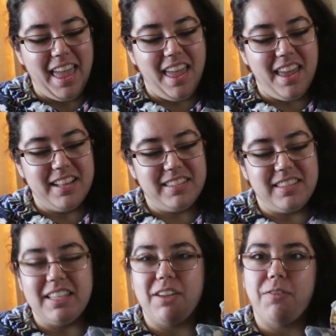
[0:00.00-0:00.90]
it's
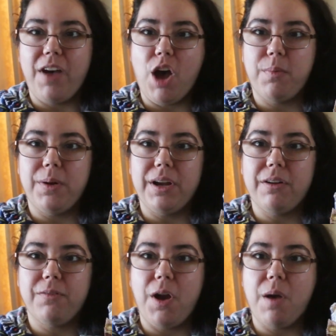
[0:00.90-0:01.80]
the fabric
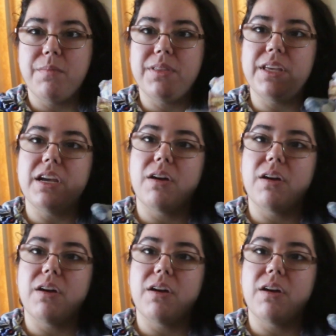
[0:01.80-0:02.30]
from the